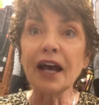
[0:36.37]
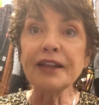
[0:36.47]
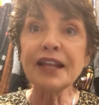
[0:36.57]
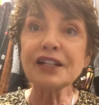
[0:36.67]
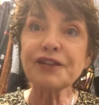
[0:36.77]

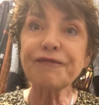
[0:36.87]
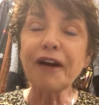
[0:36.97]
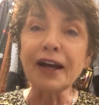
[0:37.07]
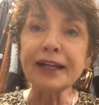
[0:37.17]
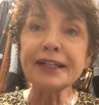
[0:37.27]
And that's
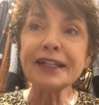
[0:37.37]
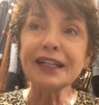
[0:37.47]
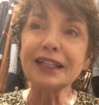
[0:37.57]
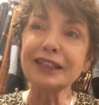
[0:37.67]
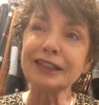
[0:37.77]
fine.
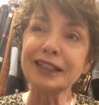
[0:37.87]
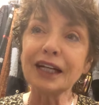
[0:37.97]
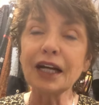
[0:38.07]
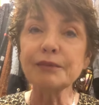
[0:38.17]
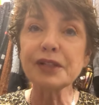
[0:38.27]

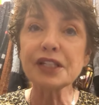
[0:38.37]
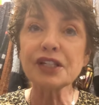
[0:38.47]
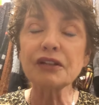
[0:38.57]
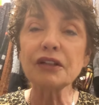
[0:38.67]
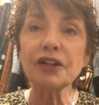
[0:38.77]
I'm
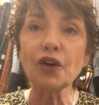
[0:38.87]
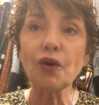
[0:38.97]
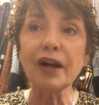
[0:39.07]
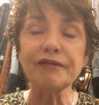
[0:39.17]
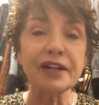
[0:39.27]
still not
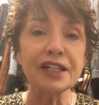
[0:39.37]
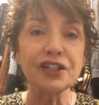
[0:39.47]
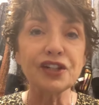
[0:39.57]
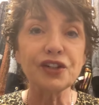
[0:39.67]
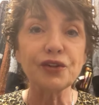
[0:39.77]
quite ready
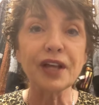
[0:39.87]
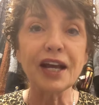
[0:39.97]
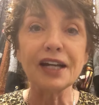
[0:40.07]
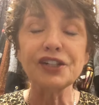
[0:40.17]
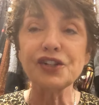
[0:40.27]
to do
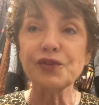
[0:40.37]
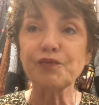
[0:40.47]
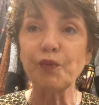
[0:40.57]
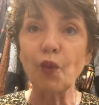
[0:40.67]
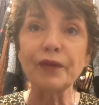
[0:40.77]
that. I just
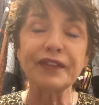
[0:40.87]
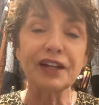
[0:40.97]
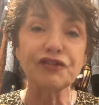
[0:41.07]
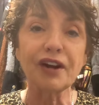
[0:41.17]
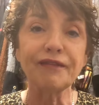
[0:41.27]
want
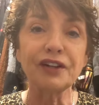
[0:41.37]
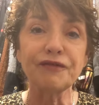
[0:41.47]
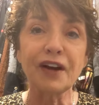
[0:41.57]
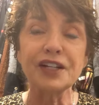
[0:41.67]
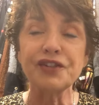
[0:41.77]
that travel
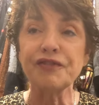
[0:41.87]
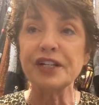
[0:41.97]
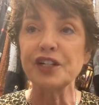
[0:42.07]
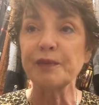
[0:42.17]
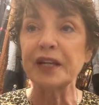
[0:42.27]

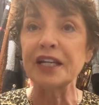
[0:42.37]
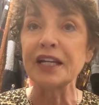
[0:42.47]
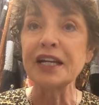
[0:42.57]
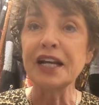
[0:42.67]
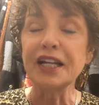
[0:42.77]
advisory to
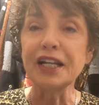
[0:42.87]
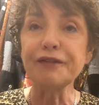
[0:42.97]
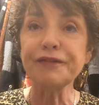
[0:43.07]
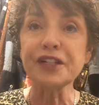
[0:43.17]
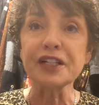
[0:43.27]
be
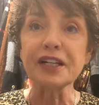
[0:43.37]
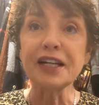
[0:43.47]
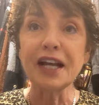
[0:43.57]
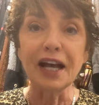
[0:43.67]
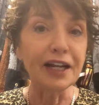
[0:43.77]
lifted.
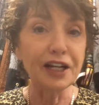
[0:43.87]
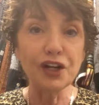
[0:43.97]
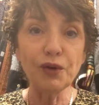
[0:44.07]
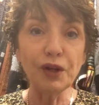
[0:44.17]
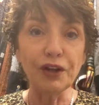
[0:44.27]
And I
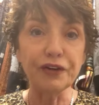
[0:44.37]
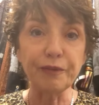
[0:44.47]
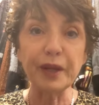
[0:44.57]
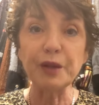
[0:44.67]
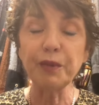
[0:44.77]
know a lot
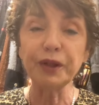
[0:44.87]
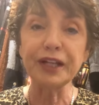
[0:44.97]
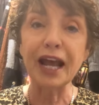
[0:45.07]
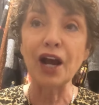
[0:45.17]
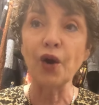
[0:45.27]
of people
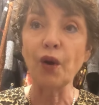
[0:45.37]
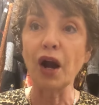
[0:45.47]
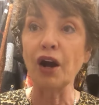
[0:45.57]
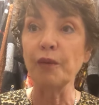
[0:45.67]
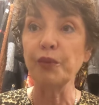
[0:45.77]
now
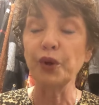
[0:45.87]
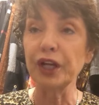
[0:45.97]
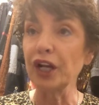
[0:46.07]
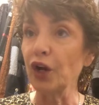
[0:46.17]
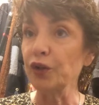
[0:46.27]
are
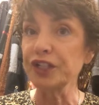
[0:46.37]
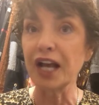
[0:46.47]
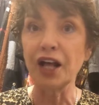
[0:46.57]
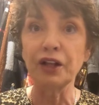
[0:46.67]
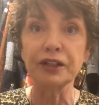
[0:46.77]
booking
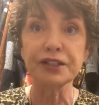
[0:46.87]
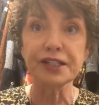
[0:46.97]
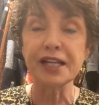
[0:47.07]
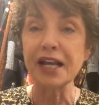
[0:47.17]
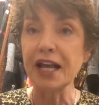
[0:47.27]

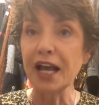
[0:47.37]
hotels.